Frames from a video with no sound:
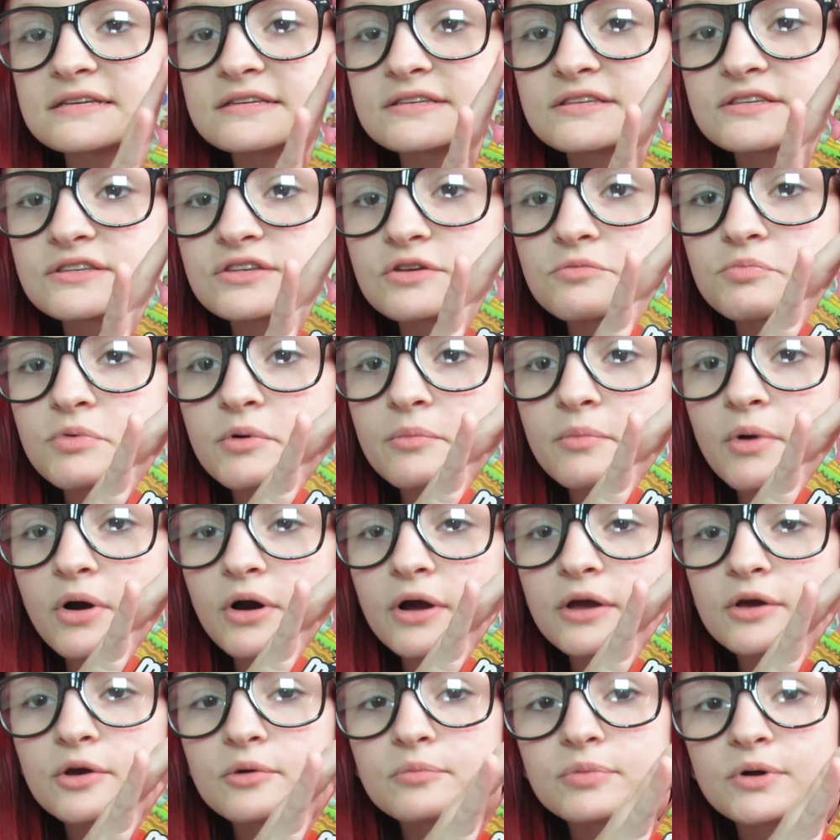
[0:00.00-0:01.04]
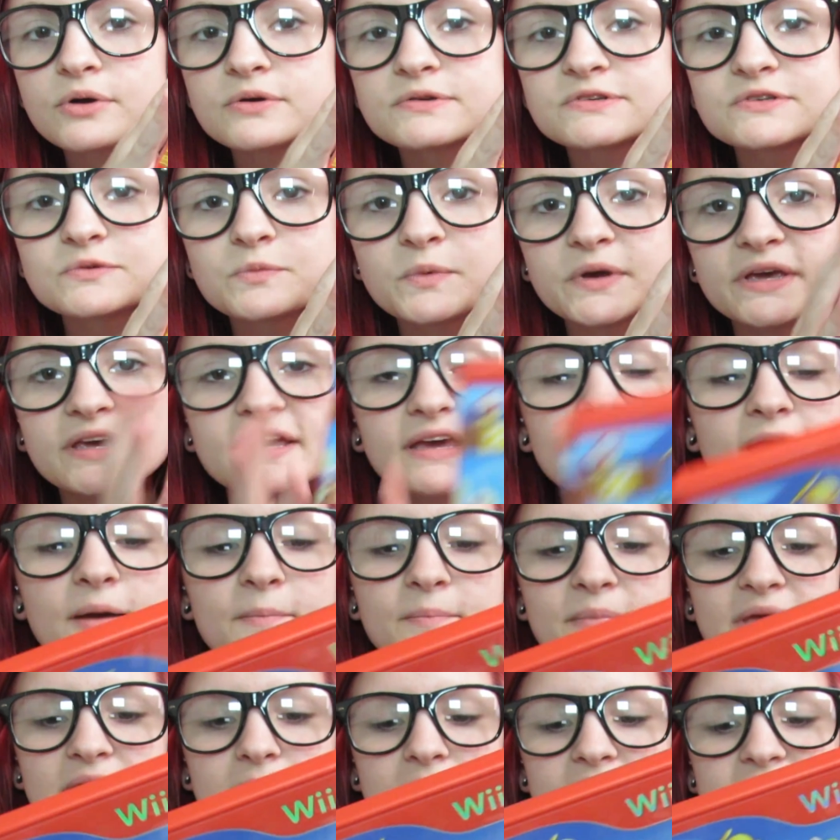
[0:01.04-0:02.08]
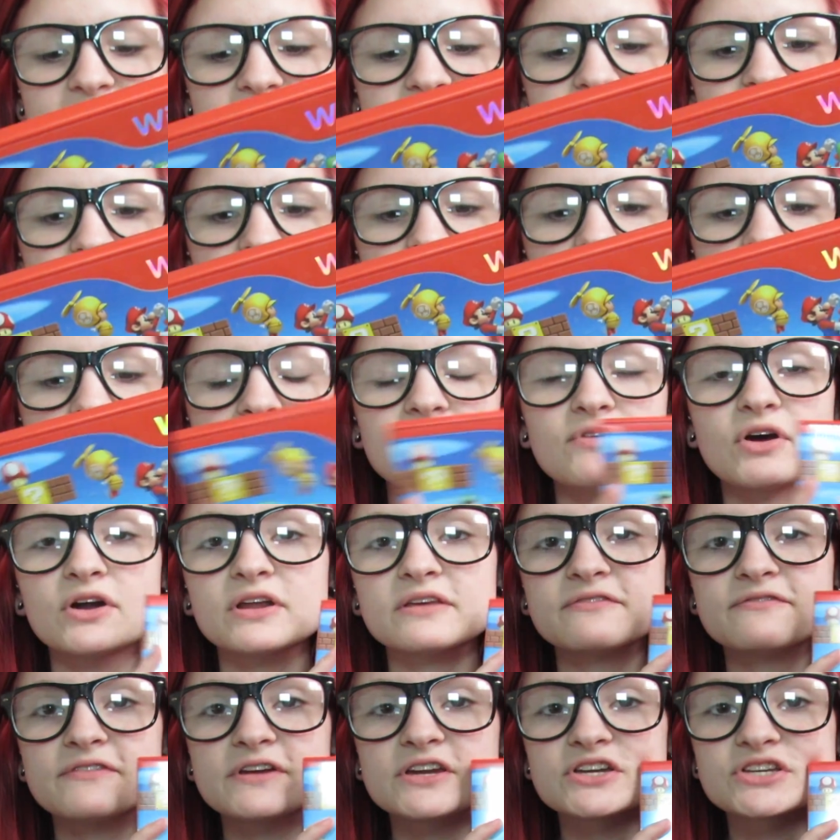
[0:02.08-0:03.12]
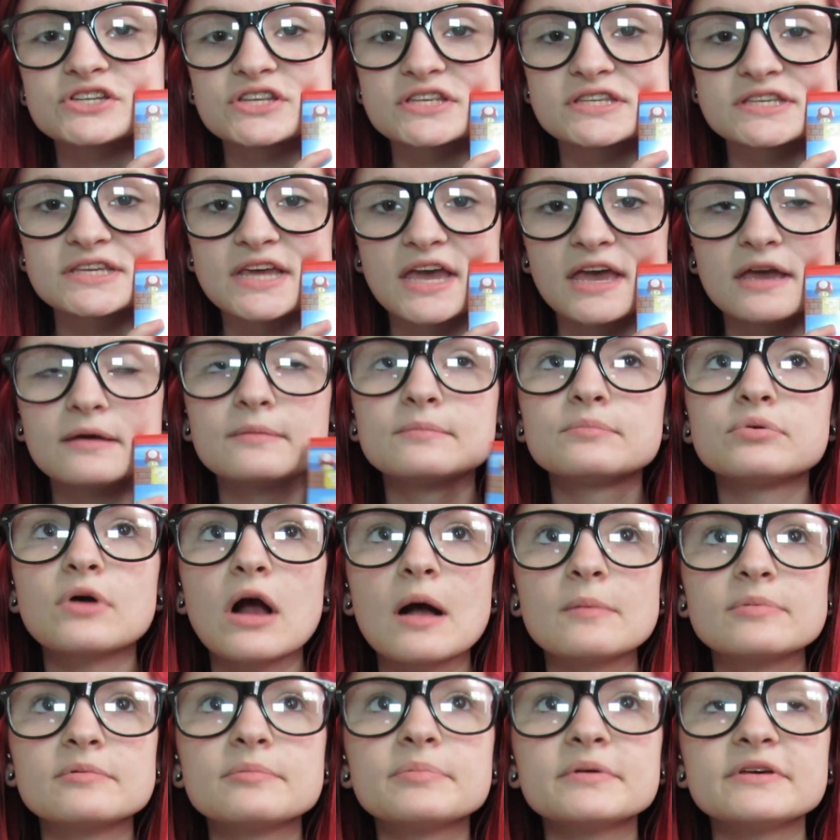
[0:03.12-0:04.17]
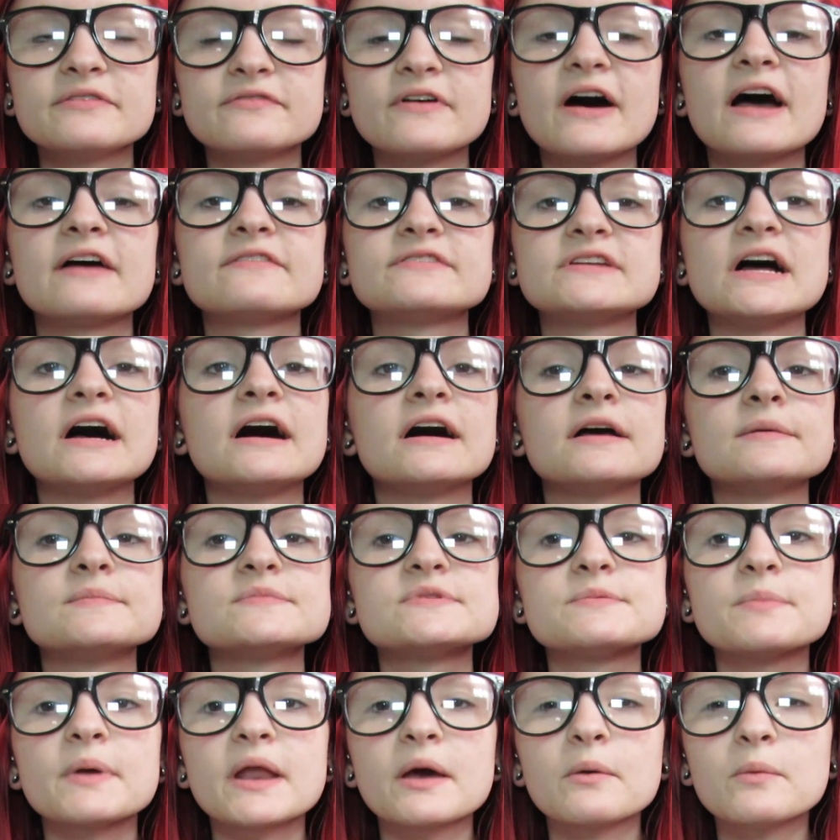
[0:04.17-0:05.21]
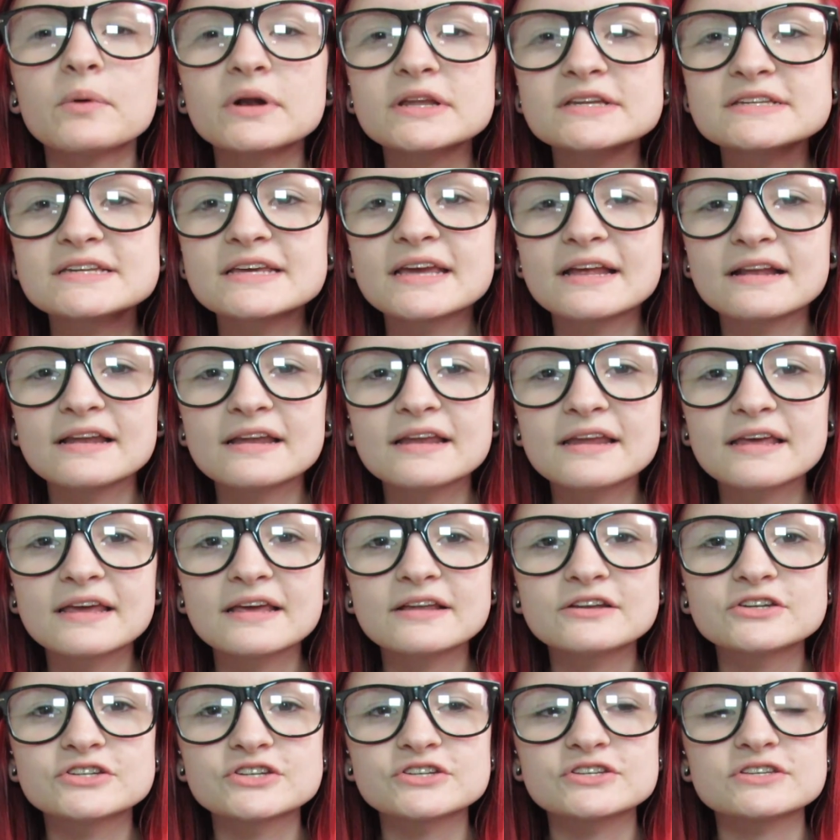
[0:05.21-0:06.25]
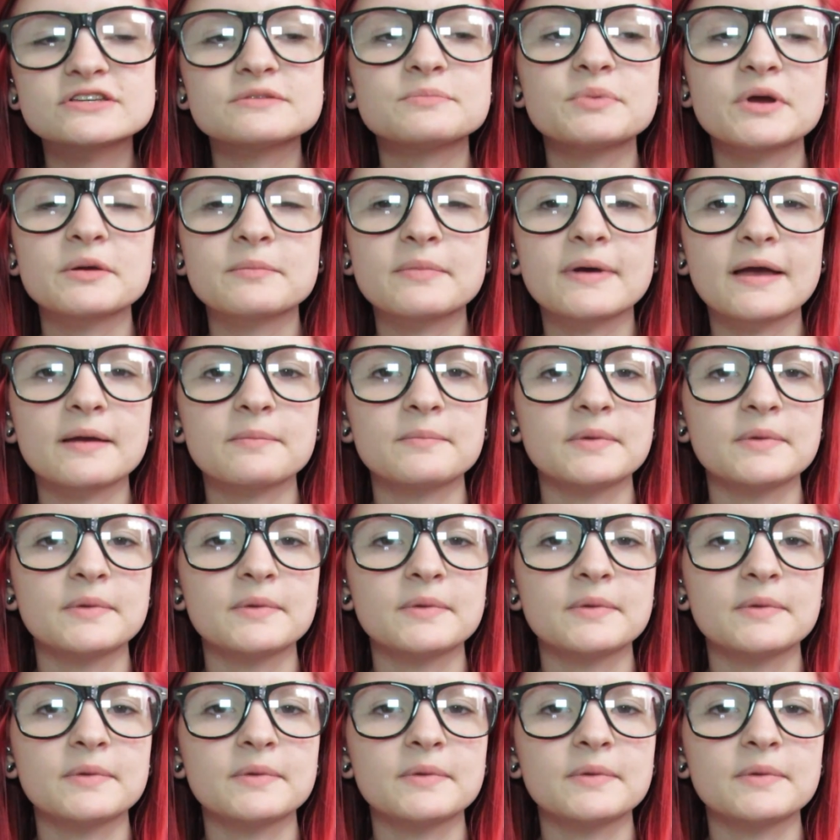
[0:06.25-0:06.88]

is Super Mario Bros. Wii. Me and my sister have already finished this game probably 5 times, but I wanted to get it again just to bring back